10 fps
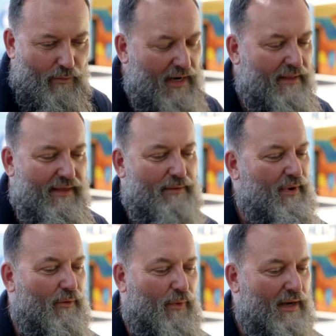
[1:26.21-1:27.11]
When I think
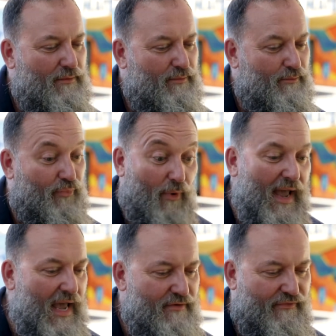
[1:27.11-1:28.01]
about what
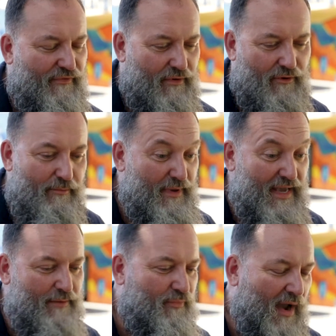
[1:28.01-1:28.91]
brave or
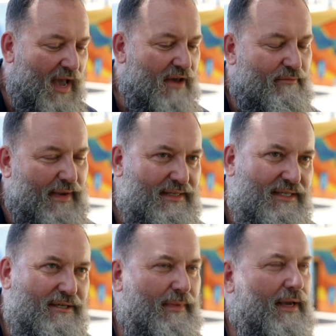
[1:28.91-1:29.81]
being brave means
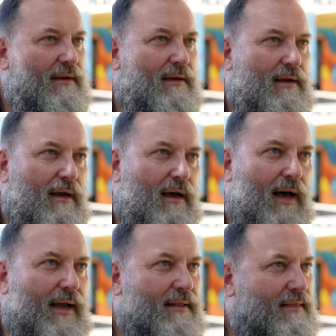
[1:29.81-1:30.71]
to me,
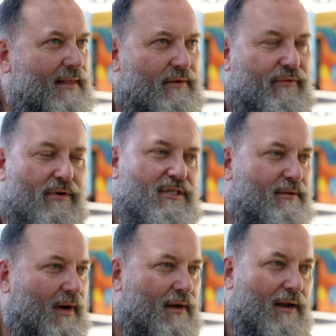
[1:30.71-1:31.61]
I think first
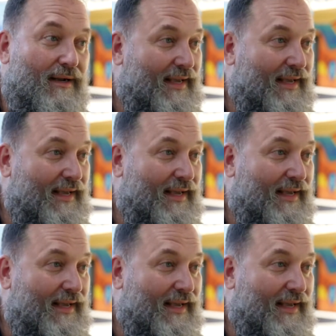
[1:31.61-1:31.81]
about our